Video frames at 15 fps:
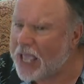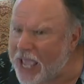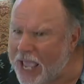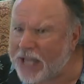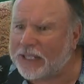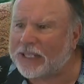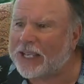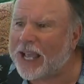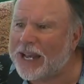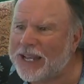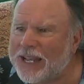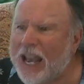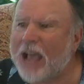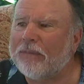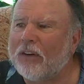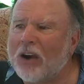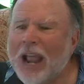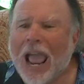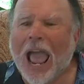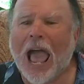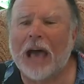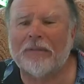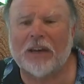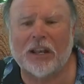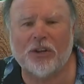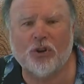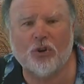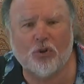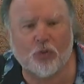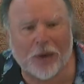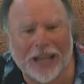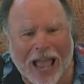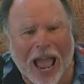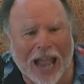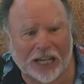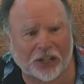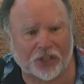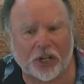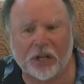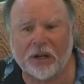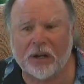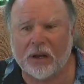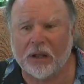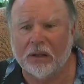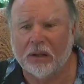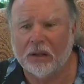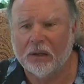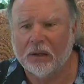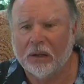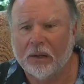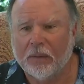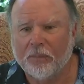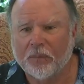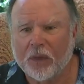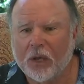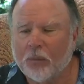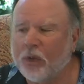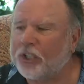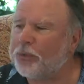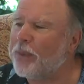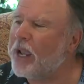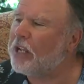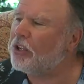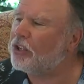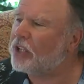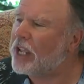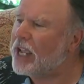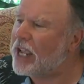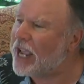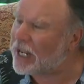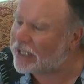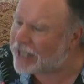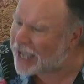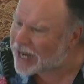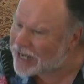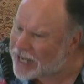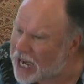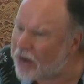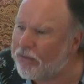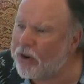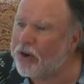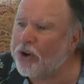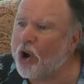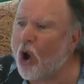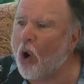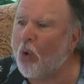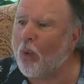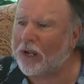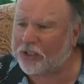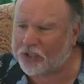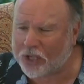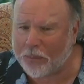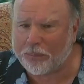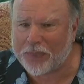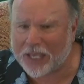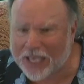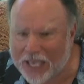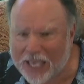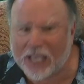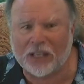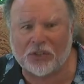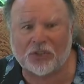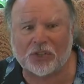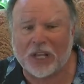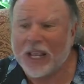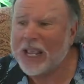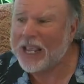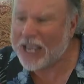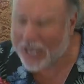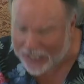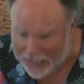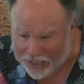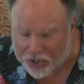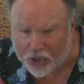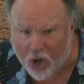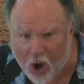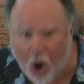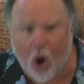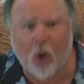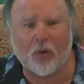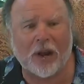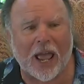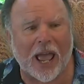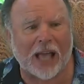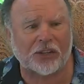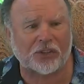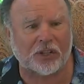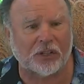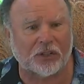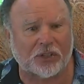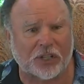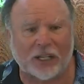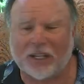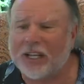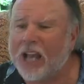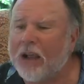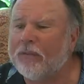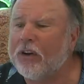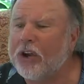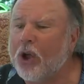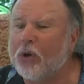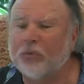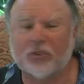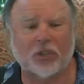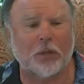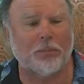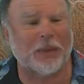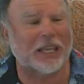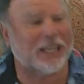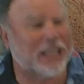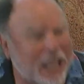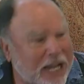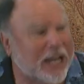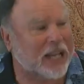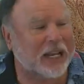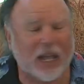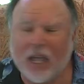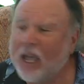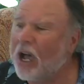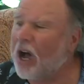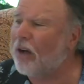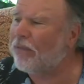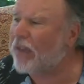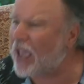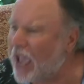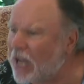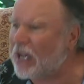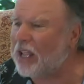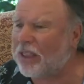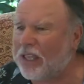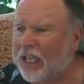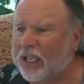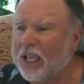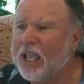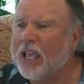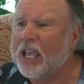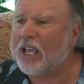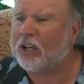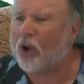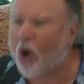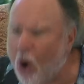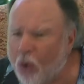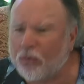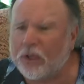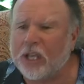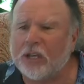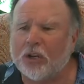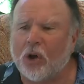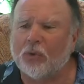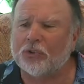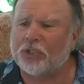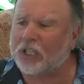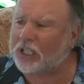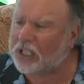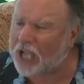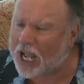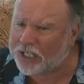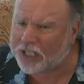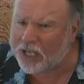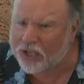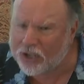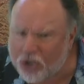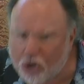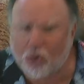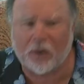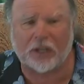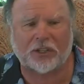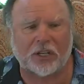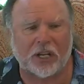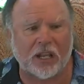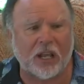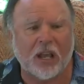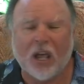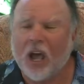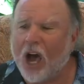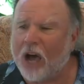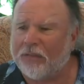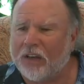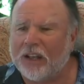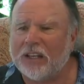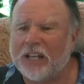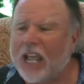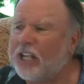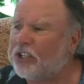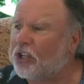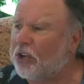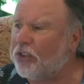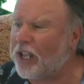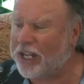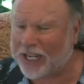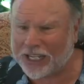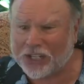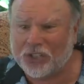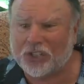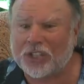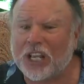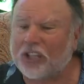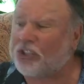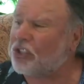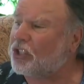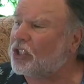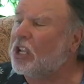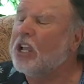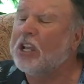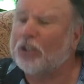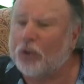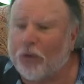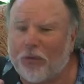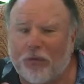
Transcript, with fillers: It can never have a new reaction, which means it can never know what something is in its own essence. It never knows the beginning of anything. It only knows the continuity of a nature that exists to